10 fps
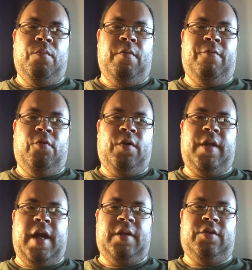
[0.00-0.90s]
before
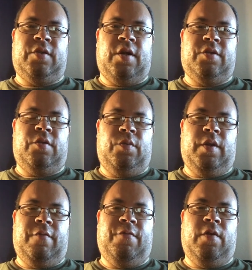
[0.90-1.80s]
that starts to
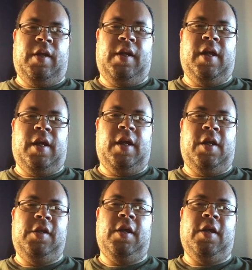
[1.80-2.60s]
really fully kick in,